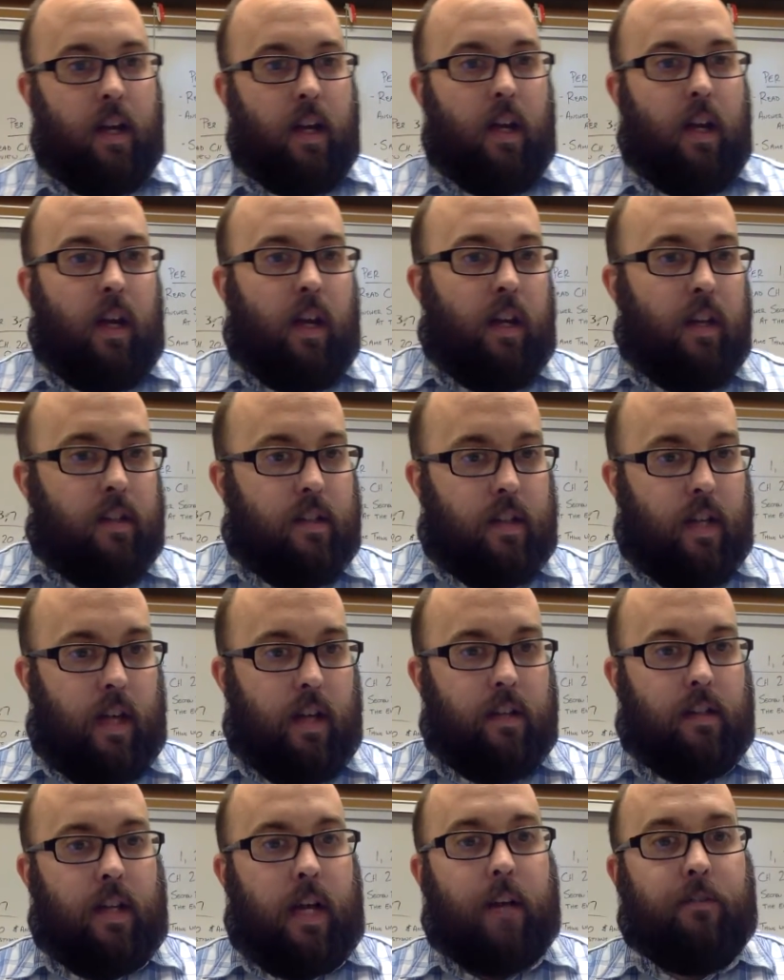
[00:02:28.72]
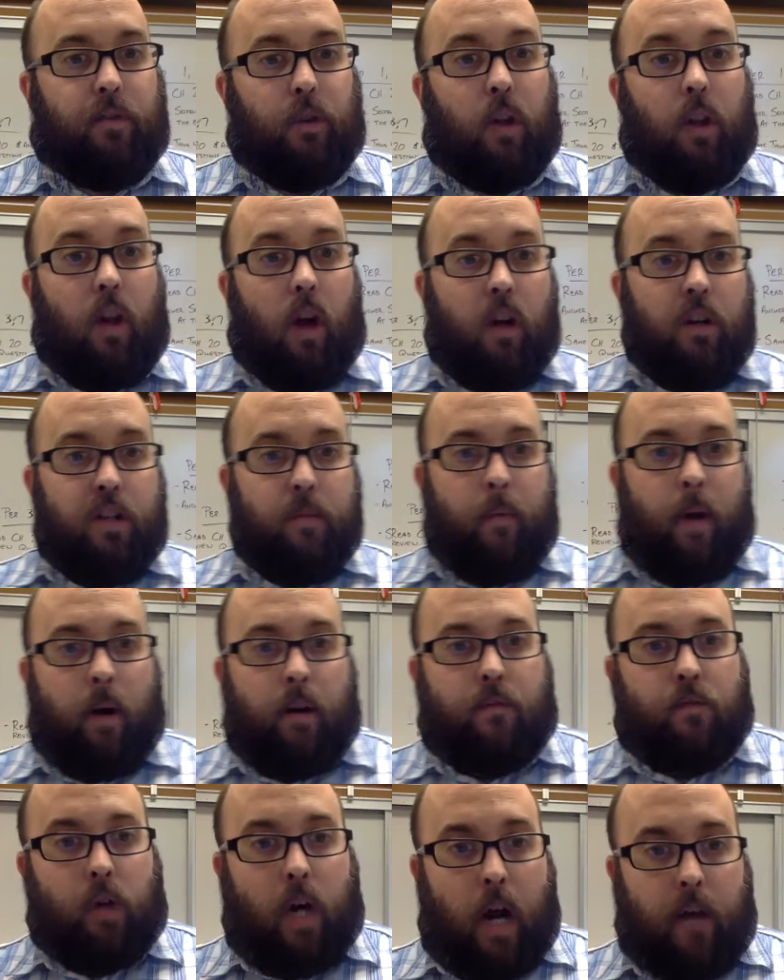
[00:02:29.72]
It says, after a large amount of
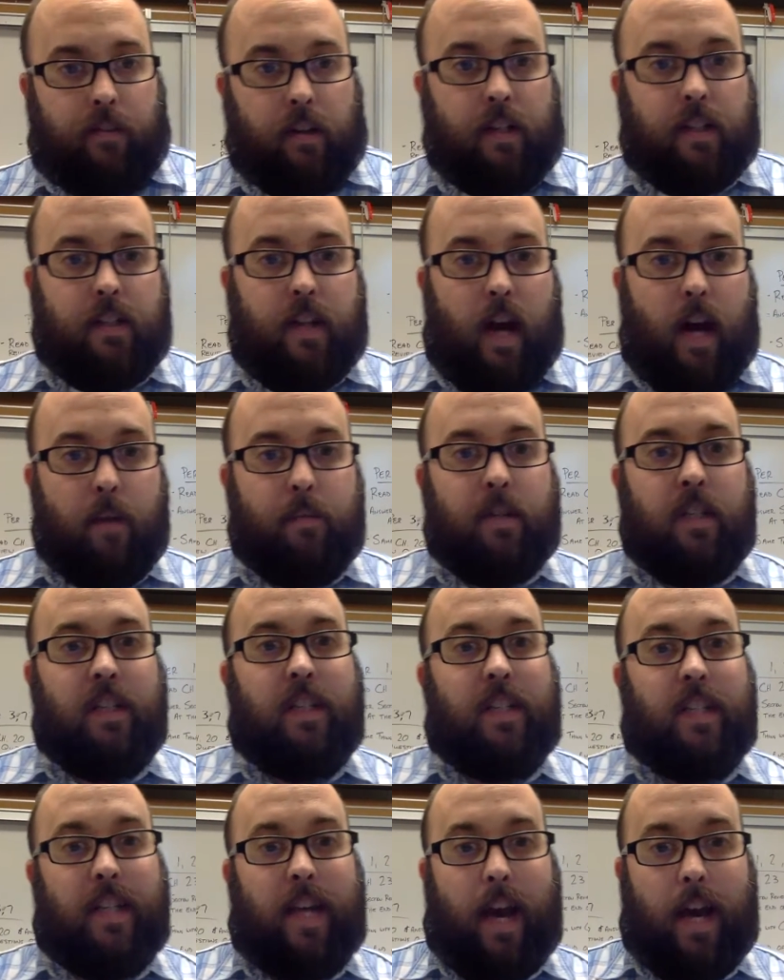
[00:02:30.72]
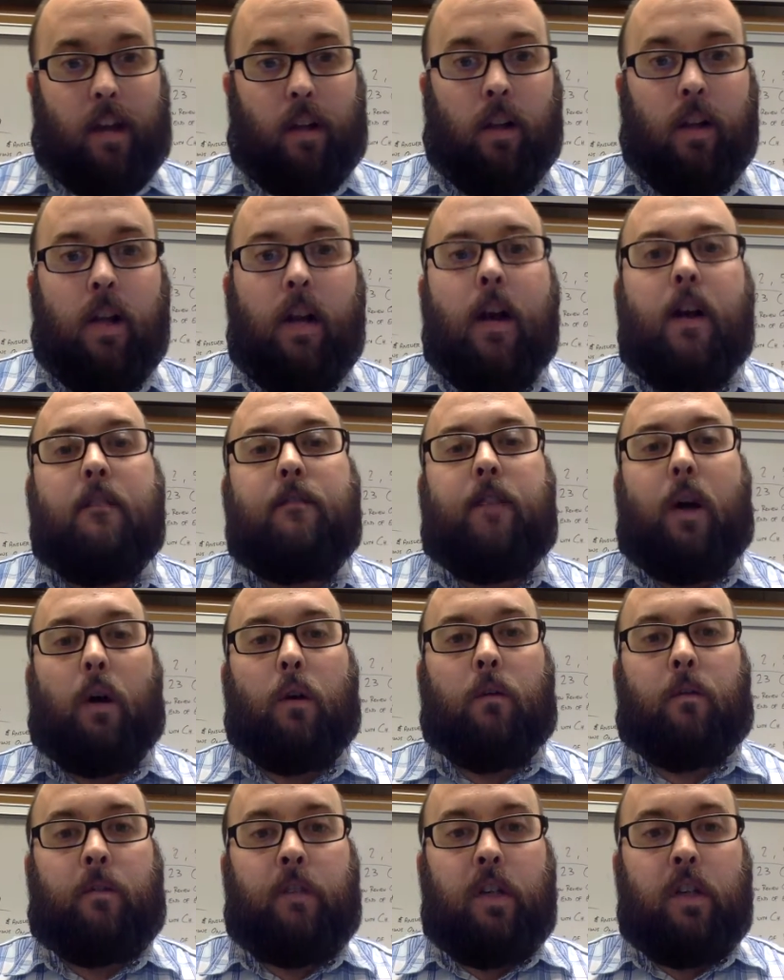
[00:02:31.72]
traffic stops in Seattle found
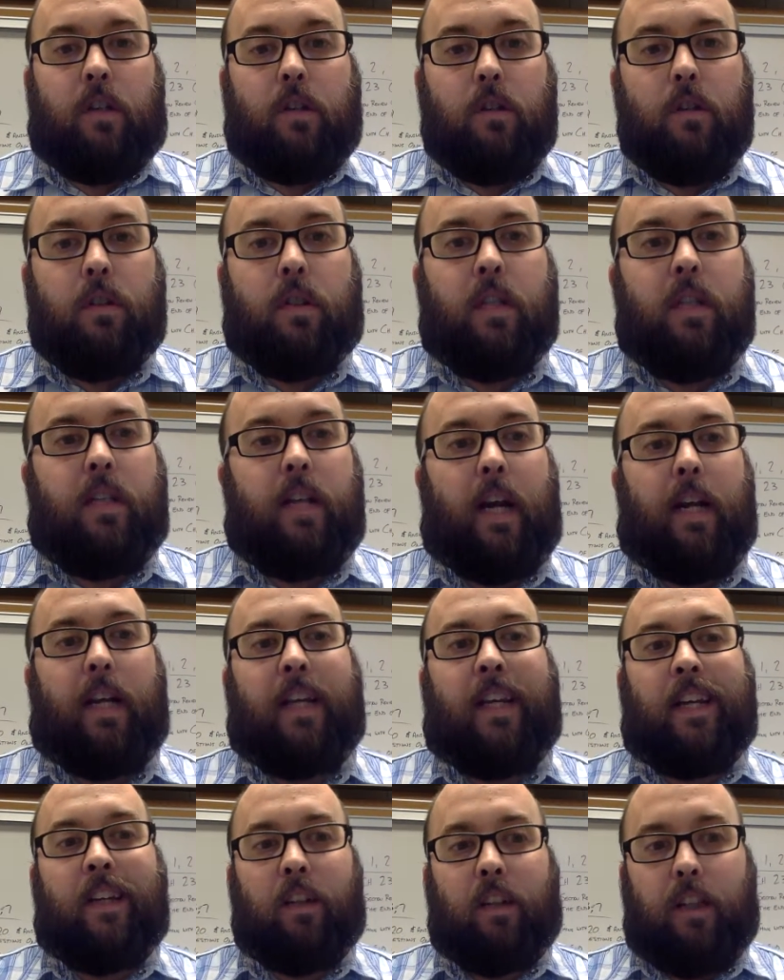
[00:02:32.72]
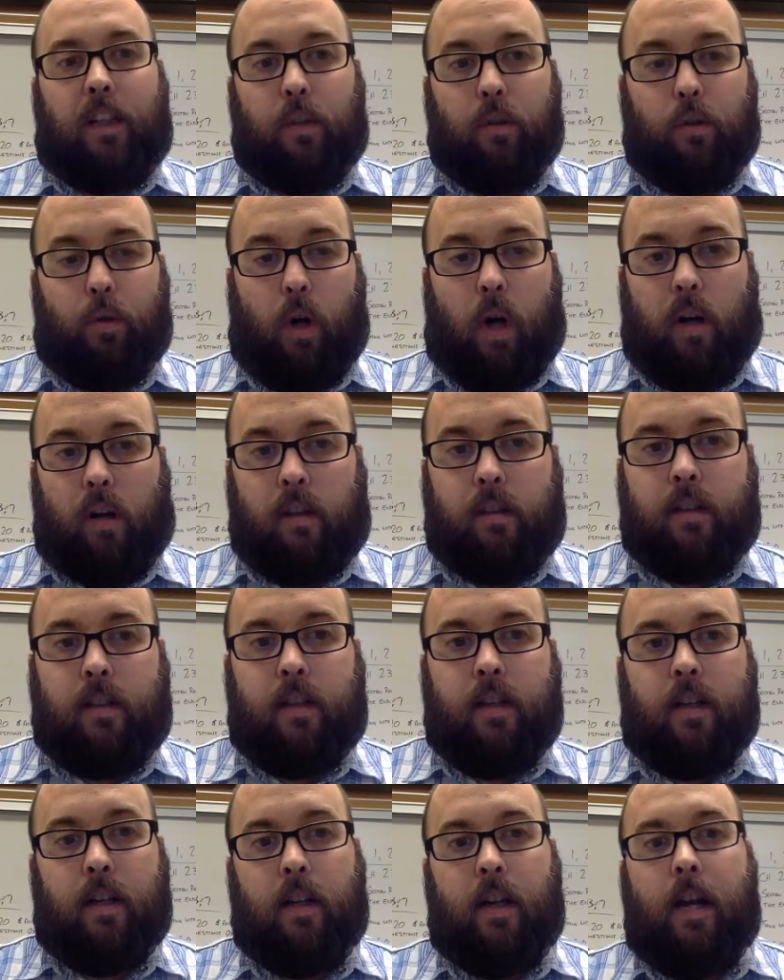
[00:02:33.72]
vehicles containing illegal drugs,
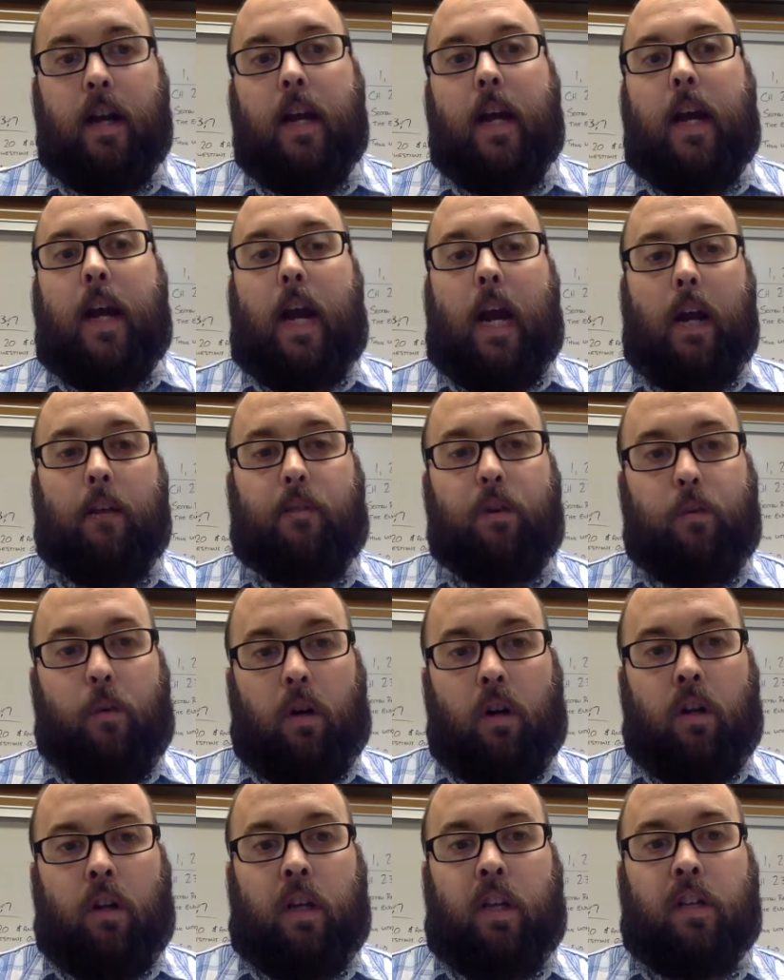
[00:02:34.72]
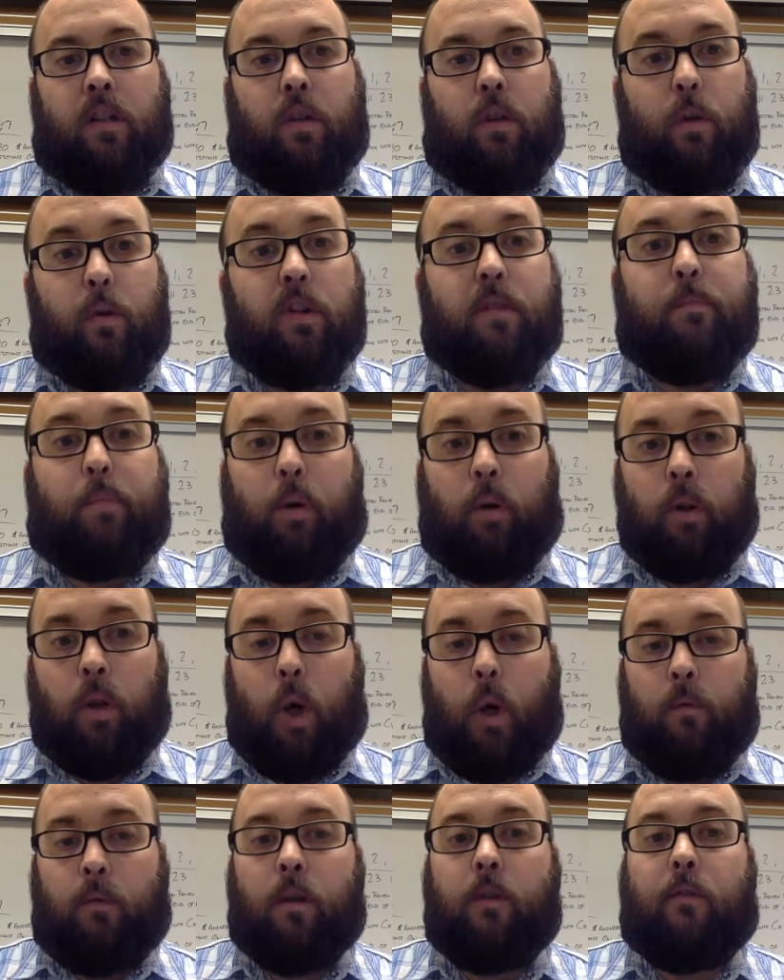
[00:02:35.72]
everyone who is pulled
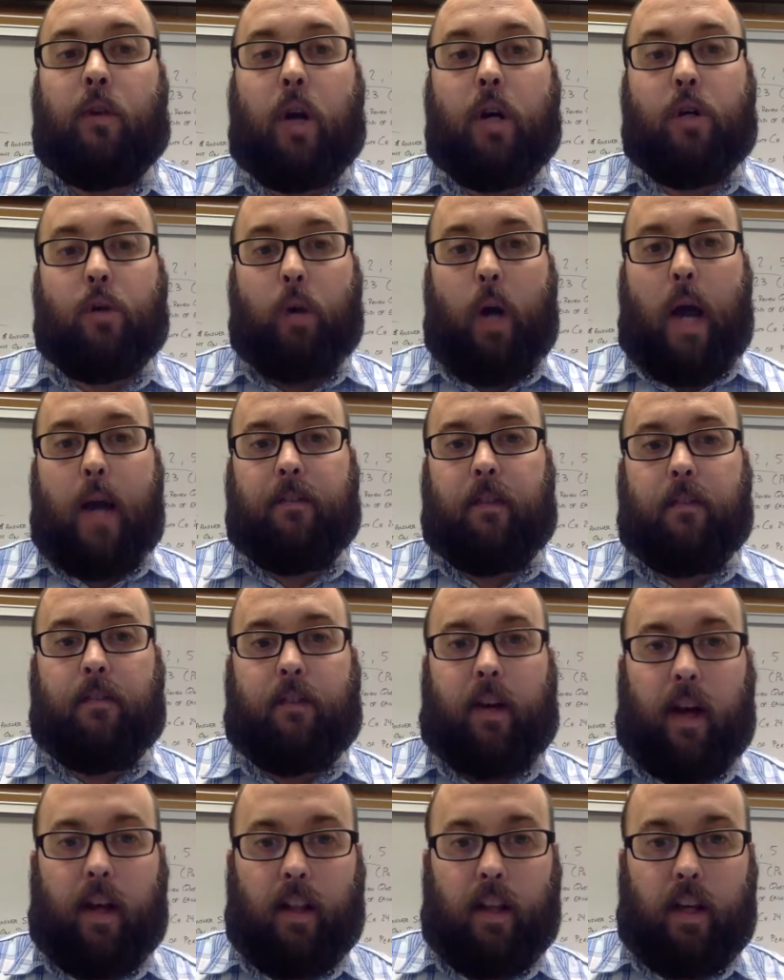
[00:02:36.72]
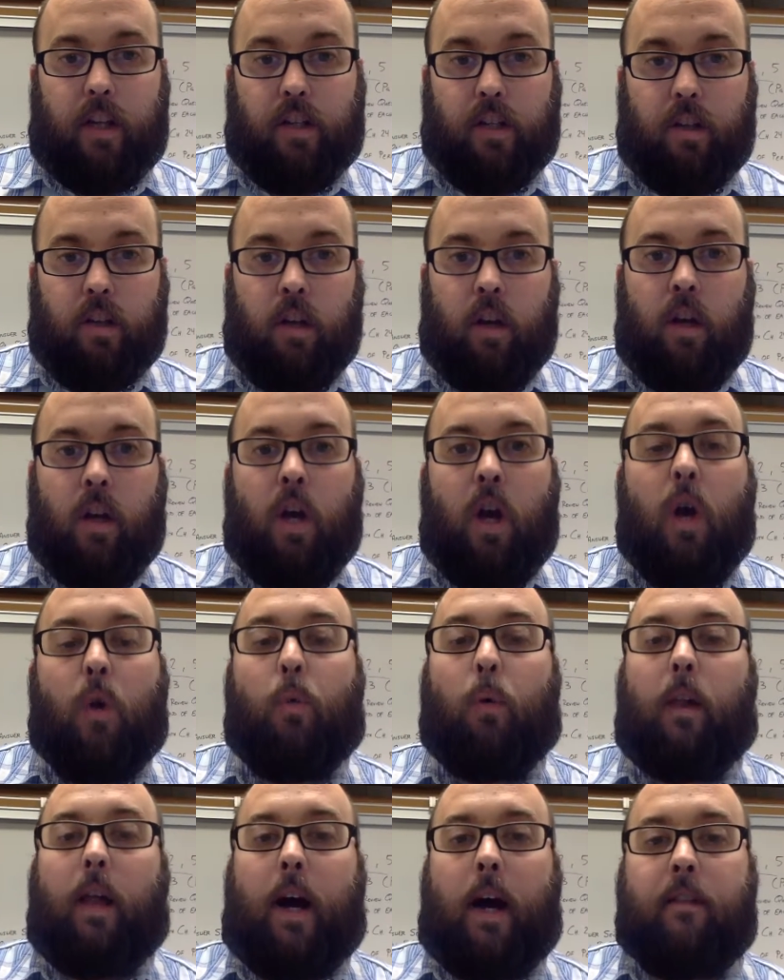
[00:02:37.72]
over for a traffic violation will
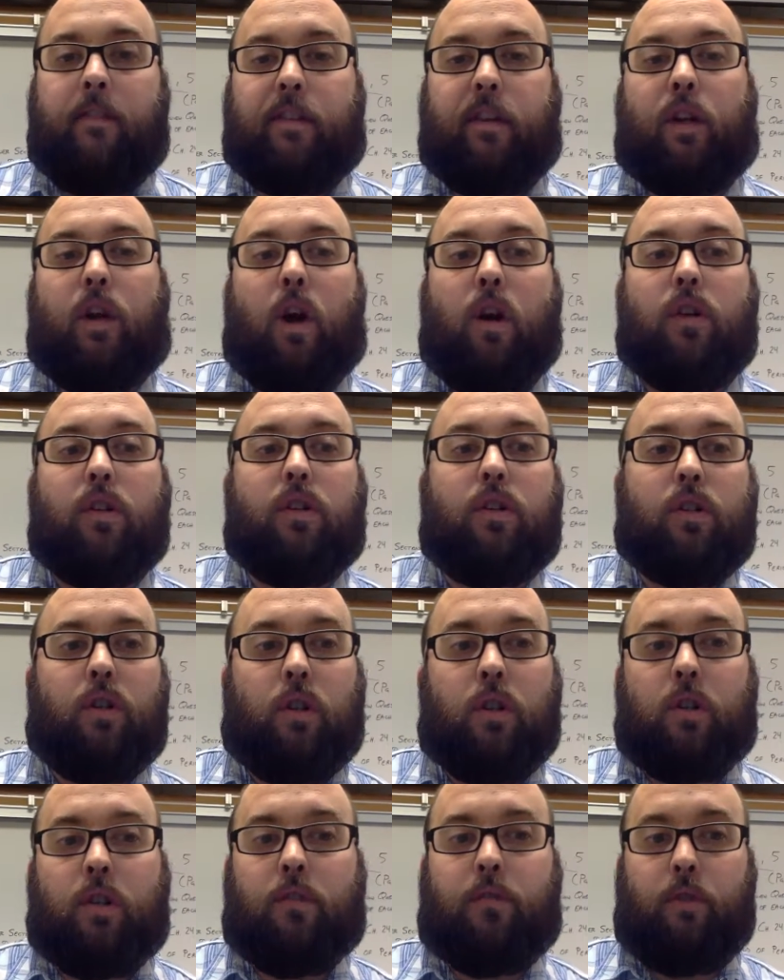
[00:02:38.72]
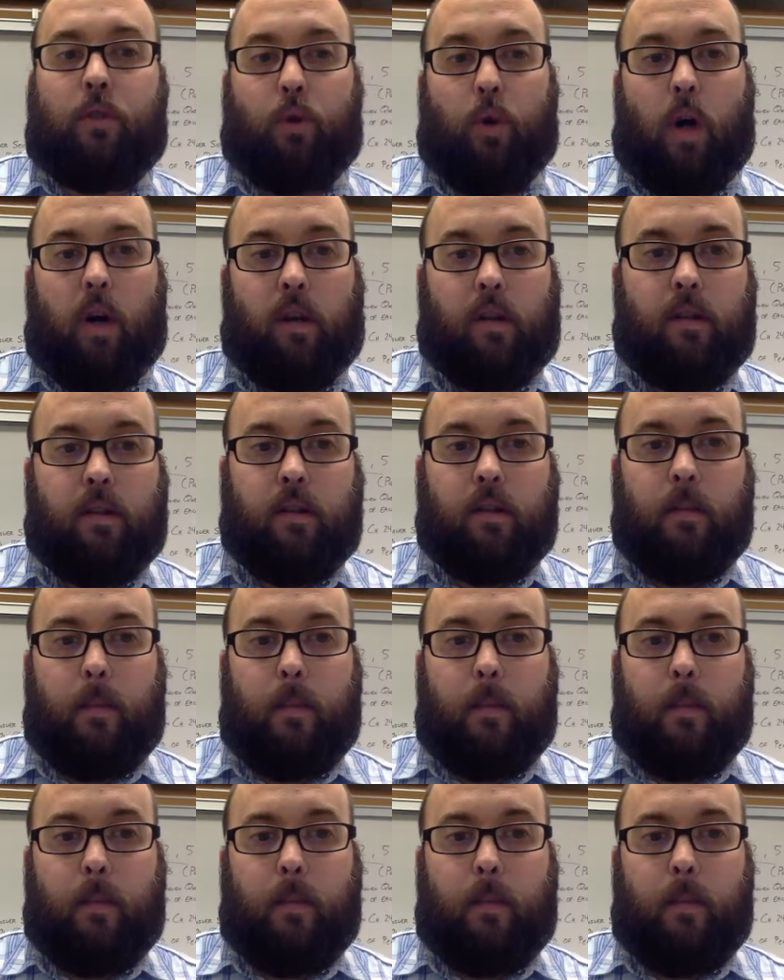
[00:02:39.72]
have their car searched for drugs.